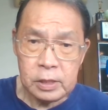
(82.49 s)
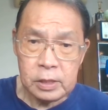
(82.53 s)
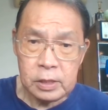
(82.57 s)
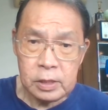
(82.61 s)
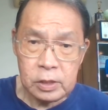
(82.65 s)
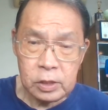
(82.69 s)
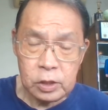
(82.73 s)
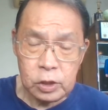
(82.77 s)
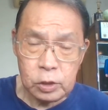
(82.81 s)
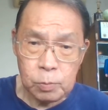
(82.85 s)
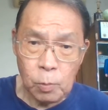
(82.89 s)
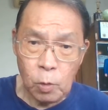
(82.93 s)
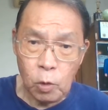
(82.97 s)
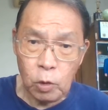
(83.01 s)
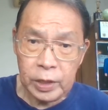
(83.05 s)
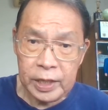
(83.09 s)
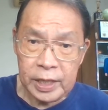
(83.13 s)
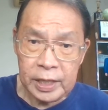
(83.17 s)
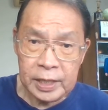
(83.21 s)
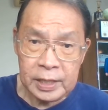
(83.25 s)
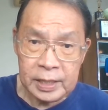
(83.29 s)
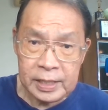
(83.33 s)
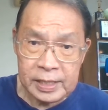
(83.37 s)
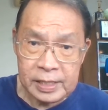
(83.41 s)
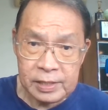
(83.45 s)

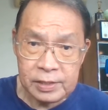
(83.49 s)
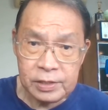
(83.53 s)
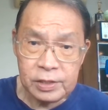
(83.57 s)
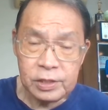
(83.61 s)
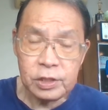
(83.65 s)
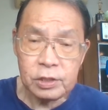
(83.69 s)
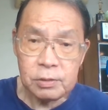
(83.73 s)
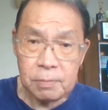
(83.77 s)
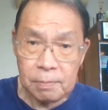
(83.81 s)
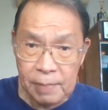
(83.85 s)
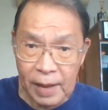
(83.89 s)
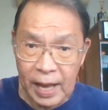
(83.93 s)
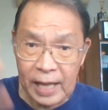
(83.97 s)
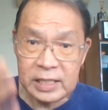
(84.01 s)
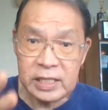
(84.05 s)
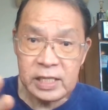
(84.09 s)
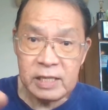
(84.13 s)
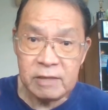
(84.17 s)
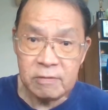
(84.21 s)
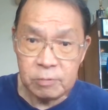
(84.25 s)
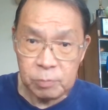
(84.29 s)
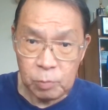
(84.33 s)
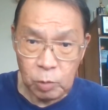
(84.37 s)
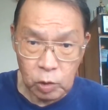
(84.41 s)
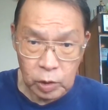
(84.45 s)
Smoking kills. Passive
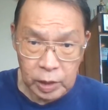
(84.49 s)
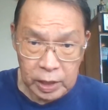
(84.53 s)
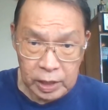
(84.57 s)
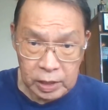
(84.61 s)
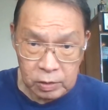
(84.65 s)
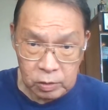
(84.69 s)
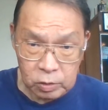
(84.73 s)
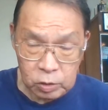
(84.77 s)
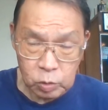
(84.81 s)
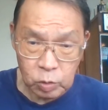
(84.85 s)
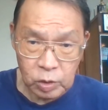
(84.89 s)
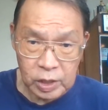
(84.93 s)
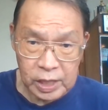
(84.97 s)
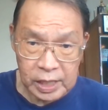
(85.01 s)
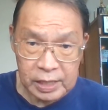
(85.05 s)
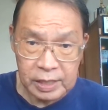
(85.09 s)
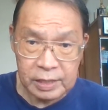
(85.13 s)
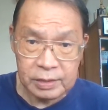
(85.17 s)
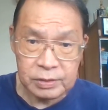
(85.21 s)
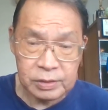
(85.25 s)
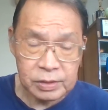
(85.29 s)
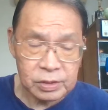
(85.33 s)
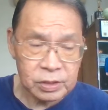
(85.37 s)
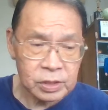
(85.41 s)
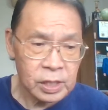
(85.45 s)
smoking also
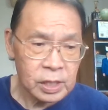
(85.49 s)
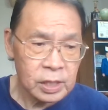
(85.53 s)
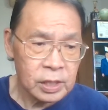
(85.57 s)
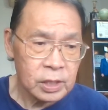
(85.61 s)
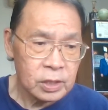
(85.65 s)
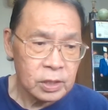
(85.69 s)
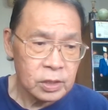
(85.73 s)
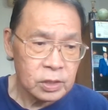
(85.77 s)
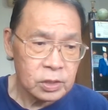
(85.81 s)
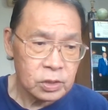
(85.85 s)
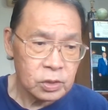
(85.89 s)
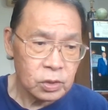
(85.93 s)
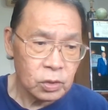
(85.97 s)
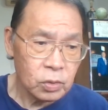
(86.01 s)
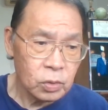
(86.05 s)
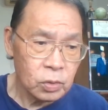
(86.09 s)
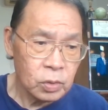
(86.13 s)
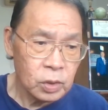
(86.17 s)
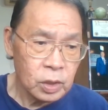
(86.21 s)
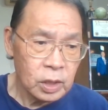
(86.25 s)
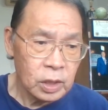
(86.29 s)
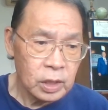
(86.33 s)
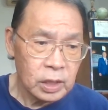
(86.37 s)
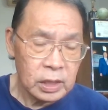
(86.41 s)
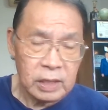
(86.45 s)
kills. So
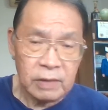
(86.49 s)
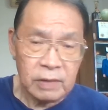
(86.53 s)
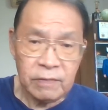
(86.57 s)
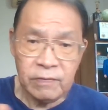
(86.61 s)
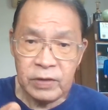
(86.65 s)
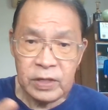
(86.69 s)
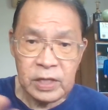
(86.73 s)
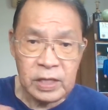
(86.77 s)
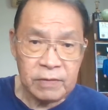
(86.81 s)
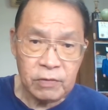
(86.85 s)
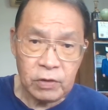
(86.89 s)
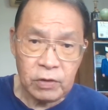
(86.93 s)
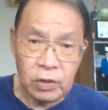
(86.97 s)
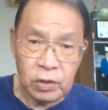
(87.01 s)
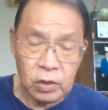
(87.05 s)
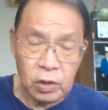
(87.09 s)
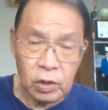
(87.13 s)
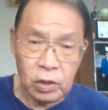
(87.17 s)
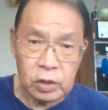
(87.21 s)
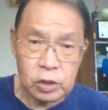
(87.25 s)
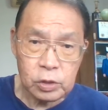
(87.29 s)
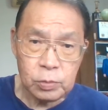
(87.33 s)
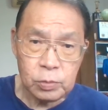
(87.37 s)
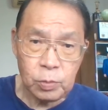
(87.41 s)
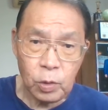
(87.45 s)
even if you're
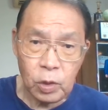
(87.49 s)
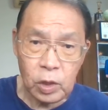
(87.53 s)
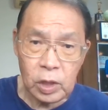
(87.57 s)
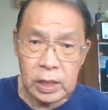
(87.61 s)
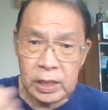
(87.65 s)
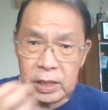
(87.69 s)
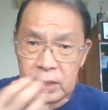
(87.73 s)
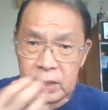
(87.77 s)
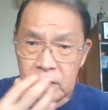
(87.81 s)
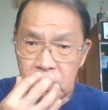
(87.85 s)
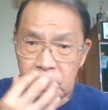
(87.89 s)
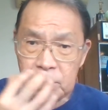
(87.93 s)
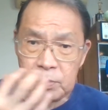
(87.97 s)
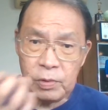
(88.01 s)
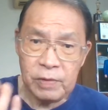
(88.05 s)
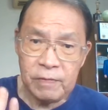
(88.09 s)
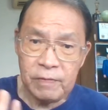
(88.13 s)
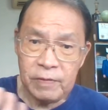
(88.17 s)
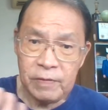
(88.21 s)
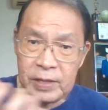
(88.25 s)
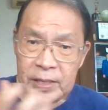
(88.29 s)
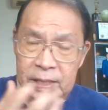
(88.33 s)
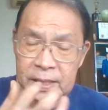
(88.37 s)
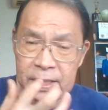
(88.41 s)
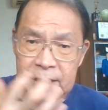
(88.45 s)
not a smoker, you breathe
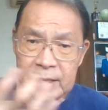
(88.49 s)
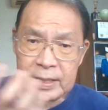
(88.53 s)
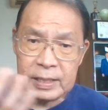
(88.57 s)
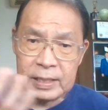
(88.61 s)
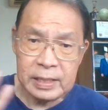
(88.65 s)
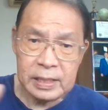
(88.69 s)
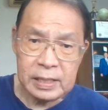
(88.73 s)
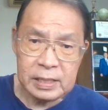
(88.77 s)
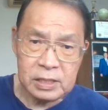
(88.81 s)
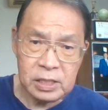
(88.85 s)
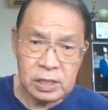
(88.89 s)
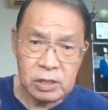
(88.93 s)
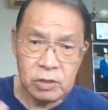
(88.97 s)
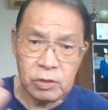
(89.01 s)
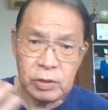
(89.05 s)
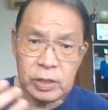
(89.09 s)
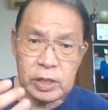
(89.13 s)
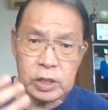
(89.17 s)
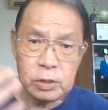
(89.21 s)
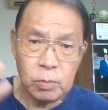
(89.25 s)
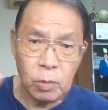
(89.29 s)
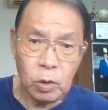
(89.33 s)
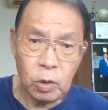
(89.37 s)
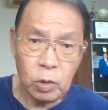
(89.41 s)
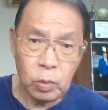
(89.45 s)
in the cigarette
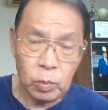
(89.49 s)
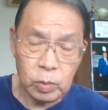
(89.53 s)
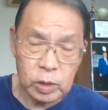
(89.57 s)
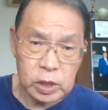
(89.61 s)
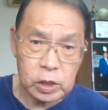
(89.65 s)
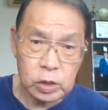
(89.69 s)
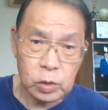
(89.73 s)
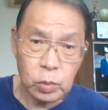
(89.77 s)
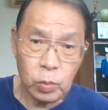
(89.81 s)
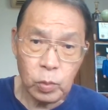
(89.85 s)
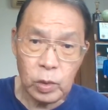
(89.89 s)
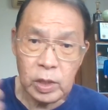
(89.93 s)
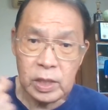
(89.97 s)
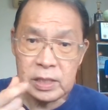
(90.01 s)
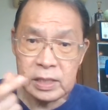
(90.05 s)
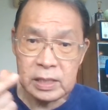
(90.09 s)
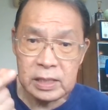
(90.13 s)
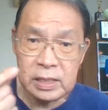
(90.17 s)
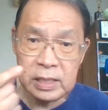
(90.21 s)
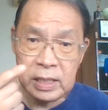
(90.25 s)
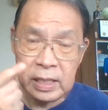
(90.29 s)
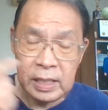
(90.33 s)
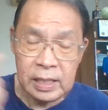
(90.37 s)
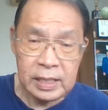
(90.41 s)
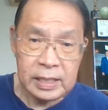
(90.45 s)
smoke, which is worse.
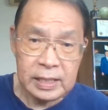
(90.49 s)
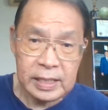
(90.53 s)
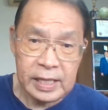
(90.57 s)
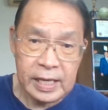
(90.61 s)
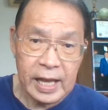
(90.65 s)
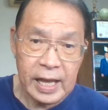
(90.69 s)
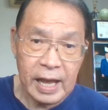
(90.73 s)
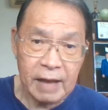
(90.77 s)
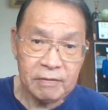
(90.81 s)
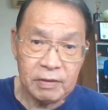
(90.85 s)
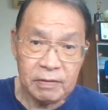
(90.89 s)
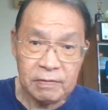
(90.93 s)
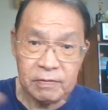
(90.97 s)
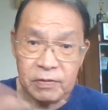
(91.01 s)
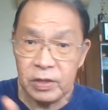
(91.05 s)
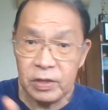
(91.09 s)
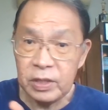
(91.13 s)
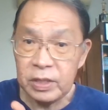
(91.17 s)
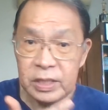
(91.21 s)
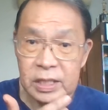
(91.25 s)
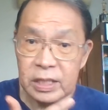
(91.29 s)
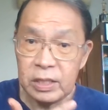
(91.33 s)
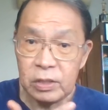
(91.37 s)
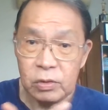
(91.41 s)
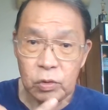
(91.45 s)
They have the
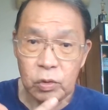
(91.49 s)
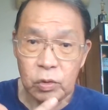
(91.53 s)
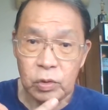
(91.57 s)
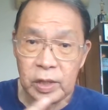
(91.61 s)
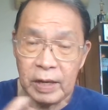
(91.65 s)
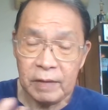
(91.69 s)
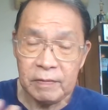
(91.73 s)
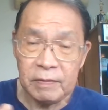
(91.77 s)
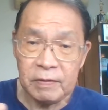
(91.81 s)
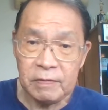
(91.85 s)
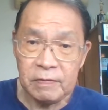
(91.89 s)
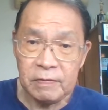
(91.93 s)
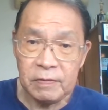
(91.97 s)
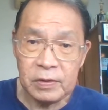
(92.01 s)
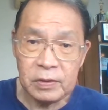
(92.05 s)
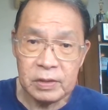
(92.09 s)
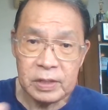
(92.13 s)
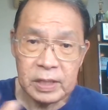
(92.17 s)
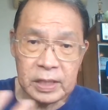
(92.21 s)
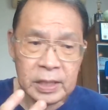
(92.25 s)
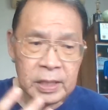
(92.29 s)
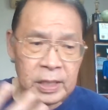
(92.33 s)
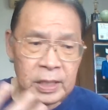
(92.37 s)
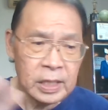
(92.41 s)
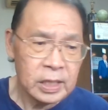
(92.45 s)
filter, you don't have the
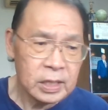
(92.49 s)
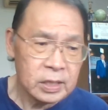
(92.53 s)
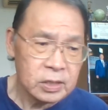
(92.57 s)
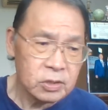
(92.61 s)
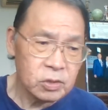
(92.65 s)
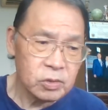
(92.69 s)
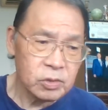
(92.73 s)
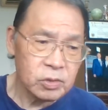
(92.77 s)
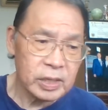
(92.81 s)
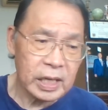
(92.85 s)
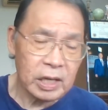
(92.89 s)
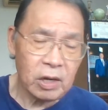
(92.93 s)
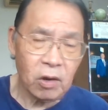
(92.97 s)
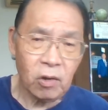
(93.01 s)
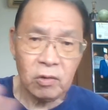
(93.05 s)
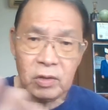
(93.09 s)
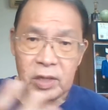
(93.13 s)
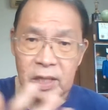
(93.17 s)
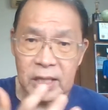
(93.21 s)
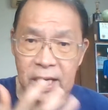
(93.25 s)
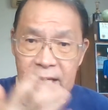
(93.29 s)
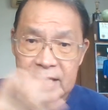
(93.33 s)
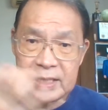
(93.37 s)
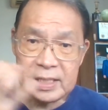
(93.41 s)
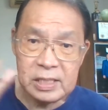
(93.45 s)
filter. So you get all the
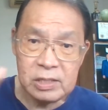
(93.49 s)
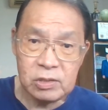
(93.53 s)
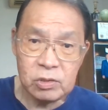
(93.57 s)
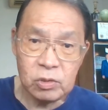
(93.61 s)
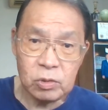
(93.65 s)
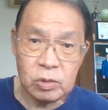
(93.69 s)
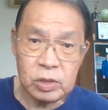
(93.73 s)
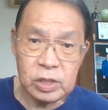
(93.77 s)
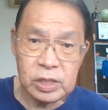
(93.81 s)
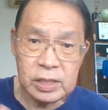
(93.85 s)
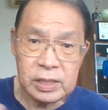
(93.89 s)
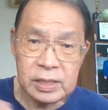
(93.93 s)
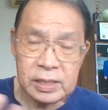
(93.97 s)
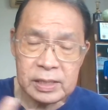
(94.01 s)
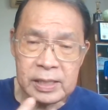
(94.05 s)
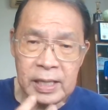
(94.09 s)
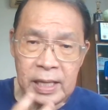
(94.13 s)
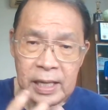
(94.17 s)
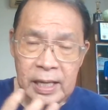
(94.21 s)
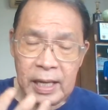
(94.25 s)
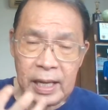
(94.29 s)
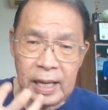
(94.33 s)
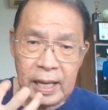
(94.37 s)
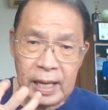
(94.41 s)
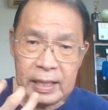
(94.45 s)
carcinogens
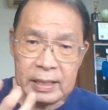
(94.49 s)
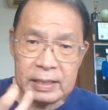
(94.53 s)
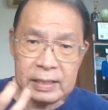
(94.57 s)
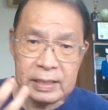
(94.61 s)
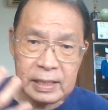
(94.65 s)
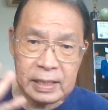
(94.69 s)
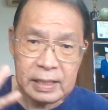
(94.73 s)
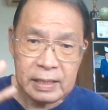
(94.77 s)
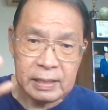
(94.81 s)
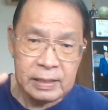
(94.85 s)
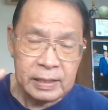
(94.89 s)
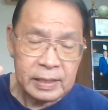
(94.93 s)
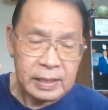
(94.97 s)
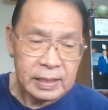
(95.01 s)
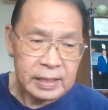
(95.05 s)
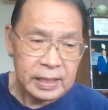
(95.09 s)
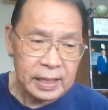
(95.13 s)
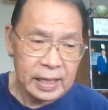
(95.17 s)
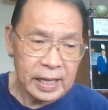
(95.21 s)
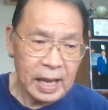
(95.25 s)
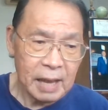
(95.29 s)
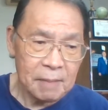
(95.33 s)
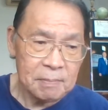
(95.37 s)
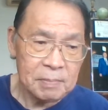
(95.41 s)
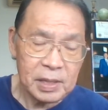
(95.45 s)
and the
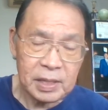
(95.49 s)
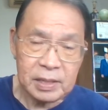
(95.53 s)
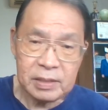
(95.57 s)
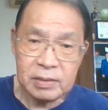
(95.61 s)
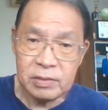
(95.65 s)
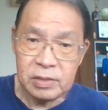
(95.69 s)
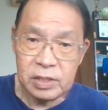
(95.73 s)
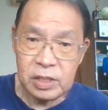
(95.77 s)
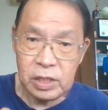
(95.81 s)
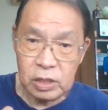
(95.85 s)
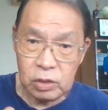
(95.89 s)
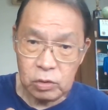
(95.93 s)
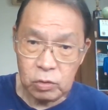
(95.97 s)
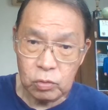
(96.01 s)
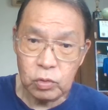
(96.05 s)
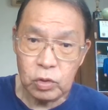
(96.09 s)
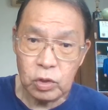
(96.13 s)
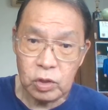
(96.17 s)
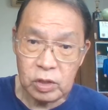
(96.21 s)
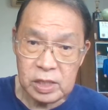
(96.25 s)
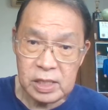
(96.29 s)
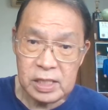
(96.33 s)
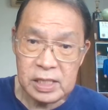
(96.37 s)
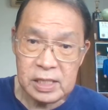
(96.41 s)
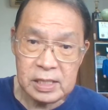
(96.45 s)
chemicals into your
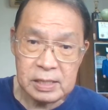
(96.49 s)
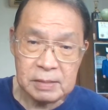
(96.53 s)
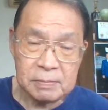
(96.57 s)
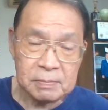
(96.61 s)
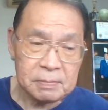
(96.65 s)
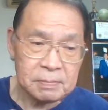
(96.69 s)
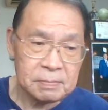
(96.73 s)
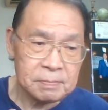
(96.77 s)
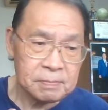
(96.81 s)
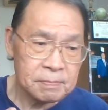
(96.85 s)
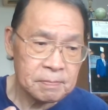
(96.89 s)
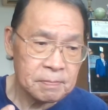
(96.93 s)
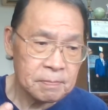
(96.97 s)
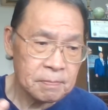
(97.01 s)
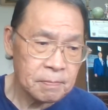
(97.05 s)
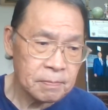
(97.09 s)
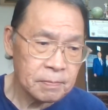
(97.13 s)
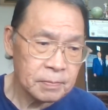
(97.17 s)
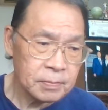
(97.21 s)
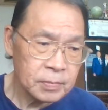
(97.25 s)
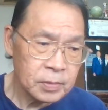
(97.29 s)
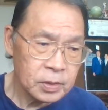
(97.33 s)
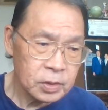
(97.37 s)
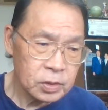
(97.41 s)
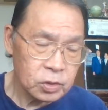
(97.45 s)
system.
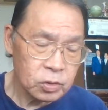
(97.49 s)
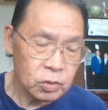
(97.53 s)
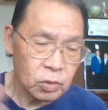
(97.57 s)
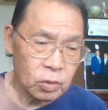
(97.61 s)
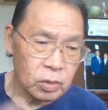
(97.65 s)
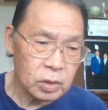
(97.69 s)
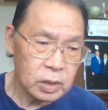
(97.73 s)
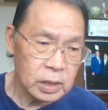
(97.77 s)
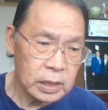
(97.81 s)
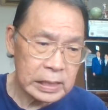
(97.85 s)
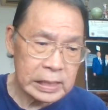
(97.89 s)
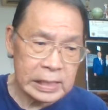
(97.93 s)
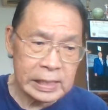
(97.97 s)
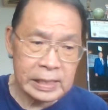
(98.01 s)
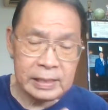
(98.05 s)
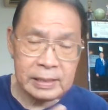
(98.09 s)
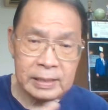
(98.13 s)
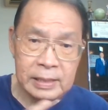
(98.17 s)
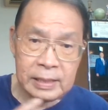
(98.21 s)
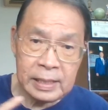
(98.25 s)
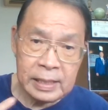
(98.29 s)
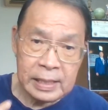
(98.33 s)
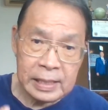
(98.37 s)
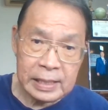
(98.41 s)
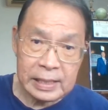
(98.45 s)
So clean,
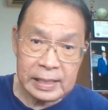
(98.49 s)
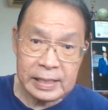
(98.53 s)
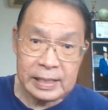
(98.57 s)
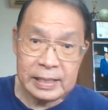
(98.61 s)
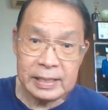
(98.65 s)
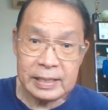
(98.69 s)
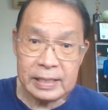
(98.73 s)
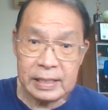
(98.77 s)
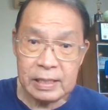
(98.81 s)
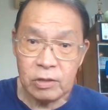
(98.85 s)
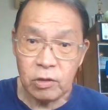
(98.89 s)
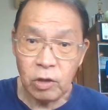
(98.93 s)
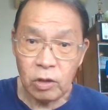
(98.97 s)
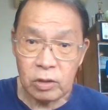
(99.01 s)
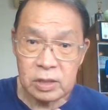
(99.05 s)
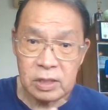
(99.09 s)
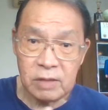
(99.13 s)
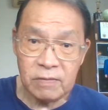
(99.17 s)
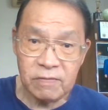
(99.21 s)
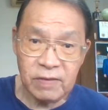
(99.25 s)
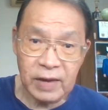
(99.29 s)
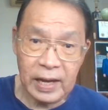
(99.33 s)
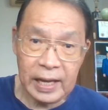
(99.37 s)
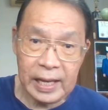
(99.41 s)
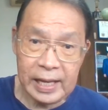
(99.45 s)

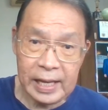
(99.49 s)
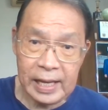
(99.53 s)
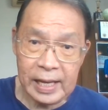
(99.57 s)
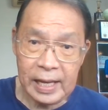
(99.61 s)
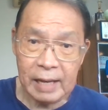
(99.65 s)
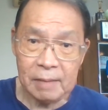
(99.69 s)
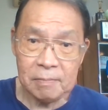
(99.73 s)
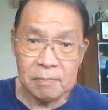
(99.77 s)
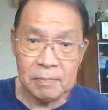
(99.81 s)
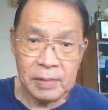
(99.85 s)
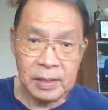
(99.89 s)
detoxify, help